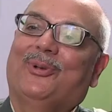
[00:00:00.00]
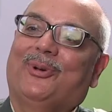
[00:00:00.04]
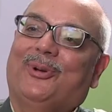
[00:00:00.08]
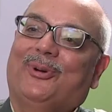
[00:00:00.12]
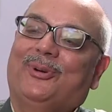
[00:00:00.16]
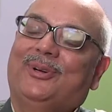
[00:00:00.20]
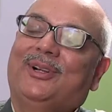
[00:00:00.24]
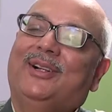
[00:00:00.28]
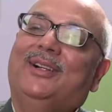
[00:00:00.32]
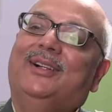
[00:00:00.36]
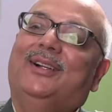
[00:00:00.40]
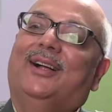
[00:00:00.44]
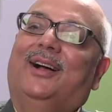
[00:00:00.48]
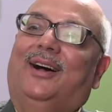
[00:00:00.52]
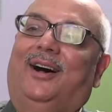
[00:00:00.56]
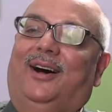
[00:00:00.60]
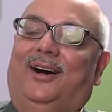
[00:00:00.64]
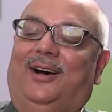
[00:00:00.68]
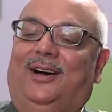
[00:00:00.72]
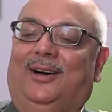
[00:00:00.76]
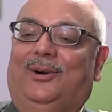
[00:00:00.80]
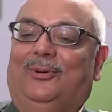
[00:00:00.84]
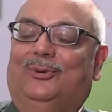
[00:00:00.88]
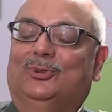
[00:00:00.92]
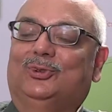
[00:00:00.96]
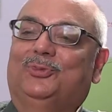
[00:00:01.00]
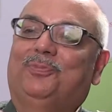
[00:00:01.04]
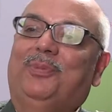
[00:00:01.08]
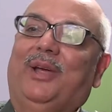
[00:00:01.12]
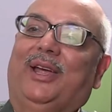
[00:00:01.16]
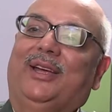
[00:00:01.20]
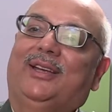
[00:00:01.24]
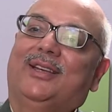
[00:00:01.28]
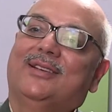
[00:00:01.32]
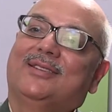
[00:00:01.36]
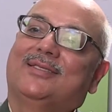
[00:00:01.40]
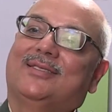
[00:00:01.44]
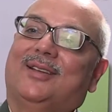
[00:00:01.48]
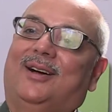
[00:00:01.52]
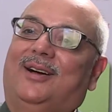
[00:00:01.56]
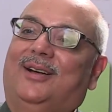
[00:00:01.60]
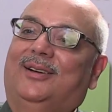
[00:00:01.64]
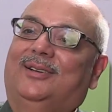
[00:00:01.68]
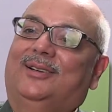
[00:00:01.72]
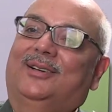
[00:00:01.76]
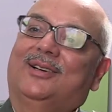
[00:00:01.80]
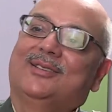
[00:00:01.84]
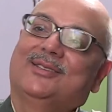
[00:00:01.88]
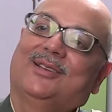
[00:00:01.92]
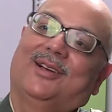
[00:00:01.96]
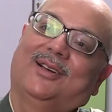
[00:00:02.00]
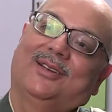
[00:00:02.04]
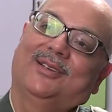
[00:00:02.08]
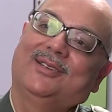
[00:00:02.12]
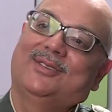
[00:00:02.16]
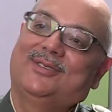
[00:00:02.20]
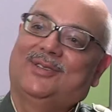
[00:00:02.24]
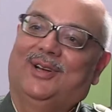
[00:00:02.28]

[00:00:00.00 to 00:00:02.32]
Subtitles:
know, Uzbekistan, Kazakhstan. So you can